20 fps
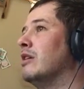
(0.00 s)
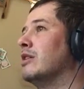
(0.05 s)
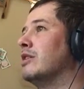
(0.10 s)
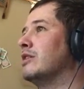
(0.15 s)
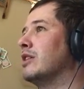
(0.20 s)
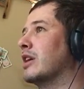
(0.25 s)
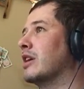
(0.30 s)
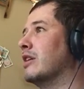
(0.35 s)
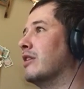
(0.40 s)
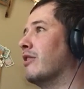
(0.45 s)

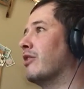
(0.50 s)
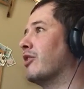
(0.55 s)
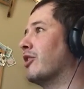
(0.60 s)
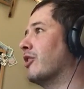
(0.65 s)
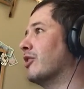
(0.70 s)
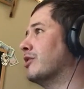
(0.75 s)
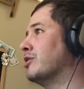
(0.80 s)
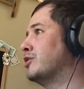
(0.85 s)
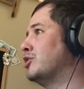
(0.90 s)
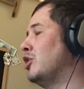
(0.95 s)
Second and
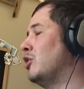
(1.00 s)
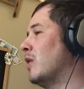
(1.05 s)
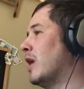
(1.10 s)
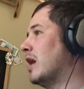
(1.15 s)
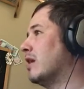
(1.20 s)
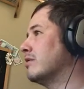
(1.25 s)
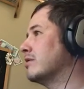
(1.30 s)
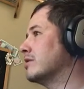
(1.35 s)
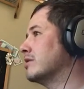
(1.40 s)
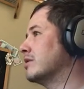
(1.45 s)
third, 2
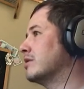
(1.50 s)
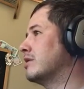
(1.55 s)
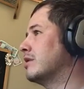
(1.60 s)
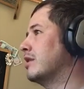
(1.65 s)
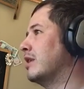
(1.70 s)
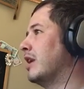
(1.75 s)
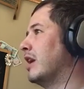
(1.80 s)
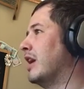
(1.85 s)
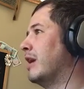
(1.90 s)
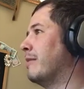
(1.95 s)
outs,
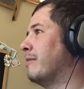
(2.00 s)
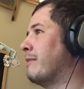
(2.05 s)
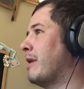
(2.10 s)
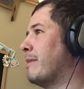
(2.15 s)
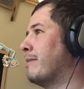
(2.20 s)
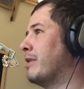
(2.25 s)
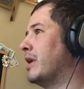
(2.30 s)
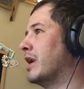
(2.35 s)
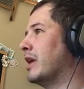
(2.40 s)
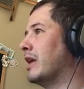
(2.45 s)
and
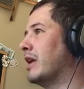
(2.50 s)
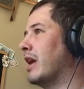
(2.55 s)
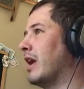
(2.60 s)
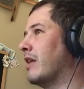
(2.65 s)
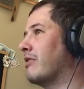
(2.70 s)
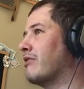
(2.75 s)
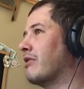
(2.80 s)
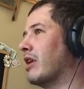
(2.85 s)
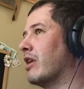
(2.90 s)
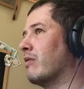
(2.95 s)
my
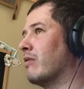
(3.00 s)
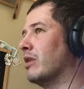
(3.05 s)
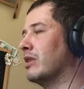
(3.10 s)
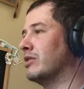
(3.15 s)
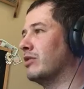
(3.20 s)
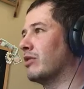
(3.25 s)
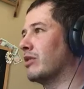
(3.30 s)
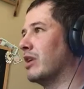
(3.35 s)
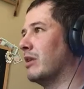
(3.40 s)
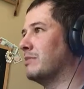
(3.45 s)
buddy Anthony
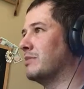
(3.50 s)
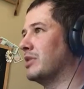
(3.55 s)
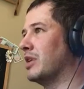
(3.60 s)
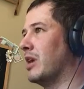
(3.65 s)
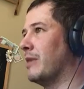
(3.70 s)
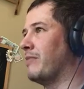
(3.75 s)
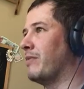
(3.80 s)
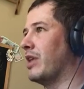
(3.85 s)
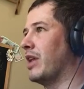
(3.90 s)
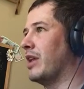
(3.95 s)
Rizzo comes
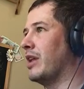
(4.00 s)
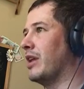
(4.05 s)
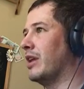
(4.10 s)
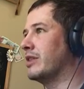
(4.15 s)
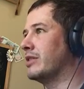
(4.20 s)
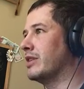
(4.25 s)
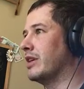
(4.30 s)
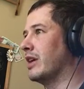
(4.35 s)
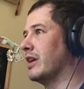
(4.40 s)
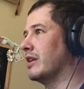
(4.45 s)
up and
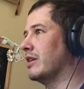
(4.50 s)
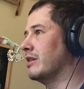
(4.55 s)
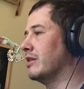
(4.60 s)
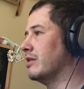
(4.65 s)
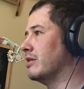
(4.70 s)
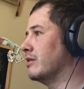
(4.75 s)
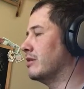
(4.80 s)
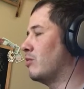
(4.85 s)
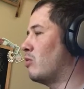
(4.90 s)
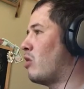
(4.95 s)
hits a
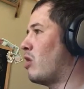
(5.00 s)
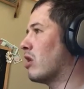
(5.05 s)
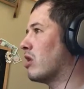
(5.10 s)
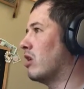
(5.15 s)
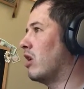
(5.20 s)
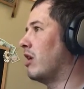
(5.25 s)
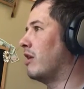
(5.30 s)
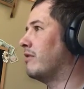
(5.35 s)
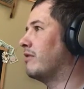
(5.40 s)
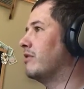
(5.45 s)

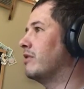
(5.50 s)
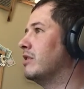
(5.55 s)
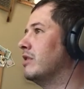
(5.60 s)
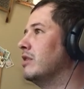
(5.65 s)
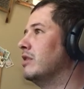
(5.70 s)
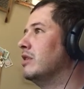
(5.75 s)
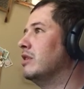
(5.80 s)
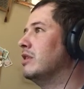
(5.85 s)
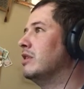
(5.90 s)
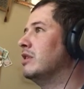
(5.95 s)
walk-off
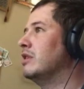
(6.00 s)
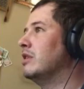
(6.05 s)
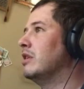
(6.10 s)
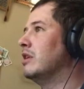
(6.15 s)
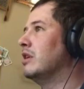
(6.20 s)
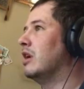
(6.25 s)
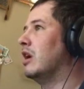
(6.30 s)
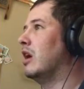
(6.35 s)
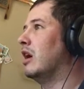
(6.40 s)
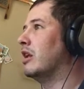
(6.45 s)

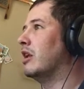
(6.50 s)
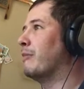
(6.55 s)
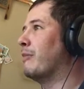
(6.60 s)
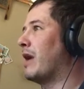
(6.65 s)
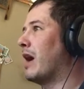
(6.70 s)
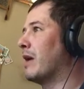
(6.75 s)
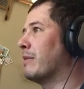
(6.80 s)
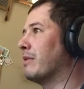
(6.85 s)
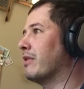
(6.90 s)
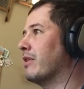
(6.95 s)
on the
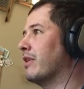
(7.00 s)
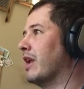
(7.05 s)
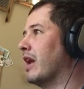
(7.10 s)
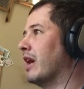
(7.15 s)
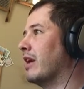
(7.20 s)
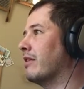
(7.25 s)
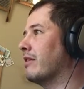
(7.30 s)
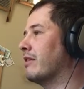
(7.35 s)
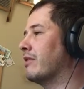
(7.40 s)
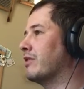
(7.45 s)
bottom of the
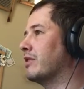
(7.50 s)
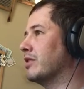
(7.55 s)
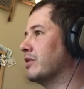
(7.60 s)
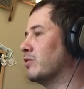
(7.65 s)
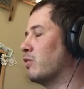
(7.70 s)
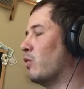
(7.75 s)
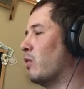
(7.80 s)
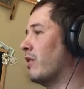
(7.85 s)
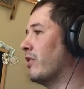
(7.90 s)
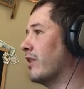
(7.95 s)
ninth to
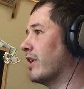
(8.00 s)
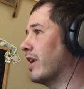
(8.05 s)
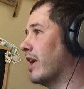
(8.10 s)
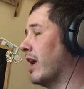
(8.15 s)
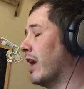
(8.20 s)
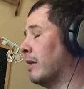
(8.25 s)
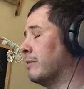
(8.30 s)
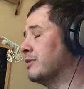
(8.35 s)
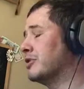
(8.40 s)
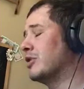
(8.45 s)
win the
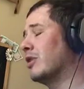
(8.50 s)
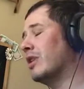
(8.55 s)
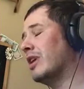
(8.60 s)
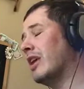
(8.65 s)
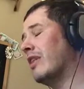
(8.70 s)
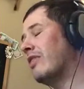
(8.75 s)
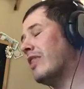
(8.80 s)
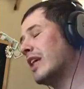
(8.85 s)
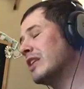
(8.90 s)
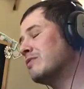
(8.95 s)
game. So,
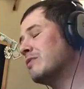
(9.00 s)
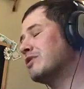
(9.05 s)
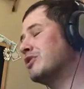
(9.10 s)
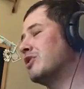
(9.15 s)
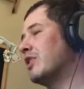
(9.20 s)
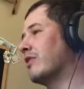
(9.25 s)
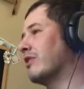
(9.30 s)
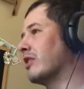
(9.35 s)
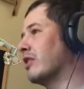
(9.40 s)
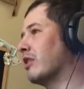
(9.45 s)
again, that's what
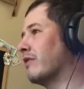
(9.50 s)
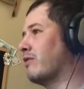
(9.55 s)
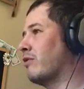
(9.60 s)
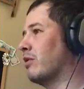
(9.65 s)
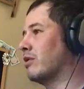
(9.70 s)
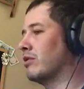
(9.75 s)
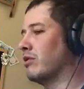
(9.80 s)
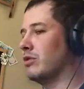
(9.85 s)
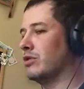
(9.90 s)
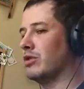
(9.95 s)
you get to look
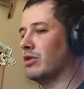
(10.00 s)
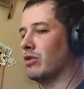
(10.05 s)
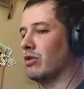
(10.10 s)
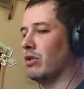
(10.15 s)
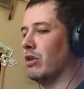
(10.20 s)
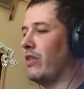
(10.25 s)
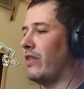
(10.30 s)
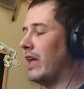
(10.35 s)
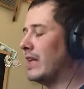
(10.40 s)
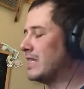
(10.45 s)
for towards your
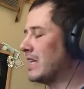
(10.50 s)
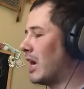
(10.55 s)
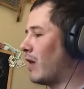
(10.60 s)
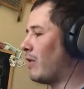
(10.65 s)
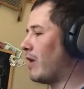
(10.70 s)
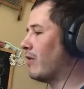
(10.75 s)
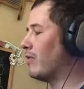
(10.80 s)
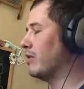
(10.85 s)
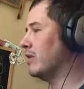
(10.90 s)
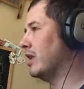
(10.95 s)
goal, and that's
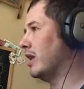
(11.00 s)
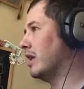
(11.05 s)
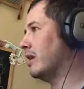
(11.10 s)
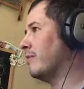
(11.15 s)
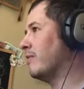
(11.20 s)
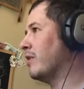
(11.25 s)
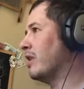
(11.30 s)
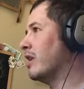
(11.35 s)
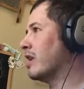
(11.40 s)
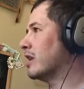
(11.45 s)
how I
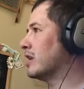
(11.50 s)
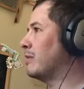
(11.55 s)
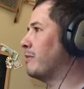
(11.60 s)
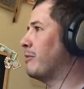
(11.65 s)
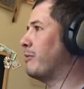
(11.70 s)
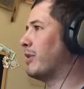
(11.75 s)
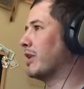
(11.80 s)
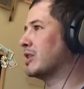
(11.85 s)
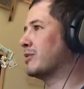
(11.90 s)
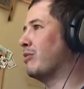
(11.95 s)
relate, because
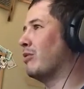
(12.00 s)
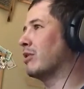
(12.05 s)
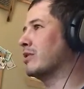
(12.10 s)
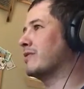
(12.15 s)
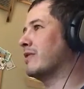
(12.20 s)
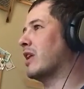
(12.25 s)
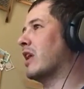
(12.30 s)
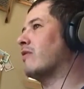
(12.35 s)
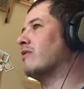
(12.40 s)
I'm a big sports fan.